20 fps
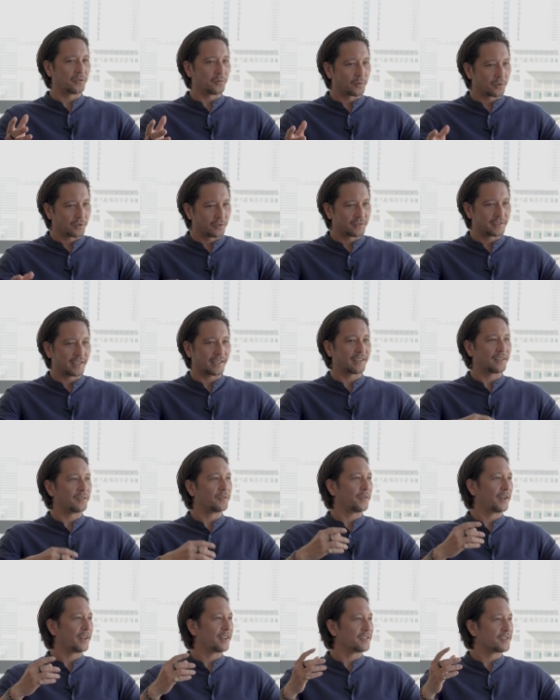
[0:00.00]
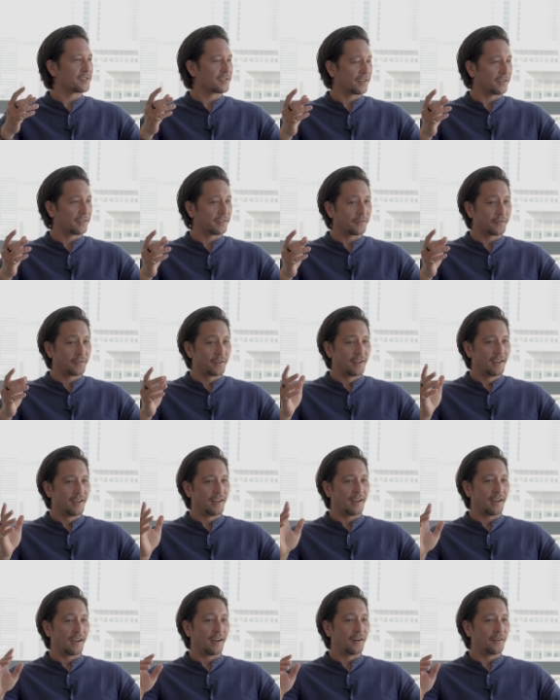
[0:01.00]
the world, taking advantage of
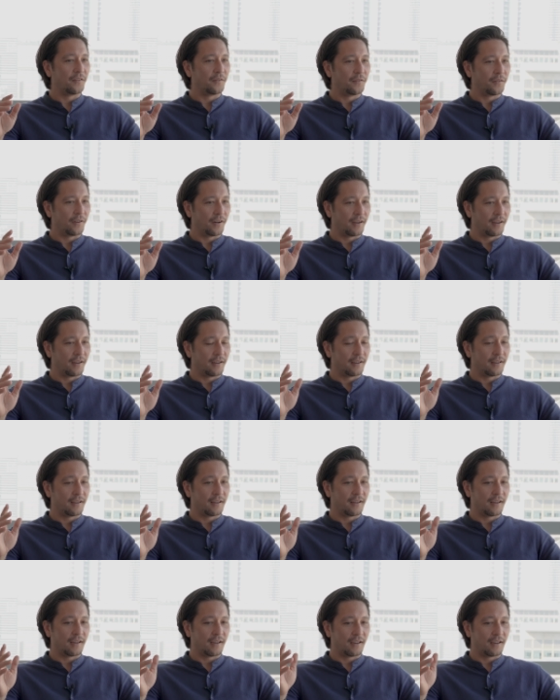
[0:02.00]
of, uh,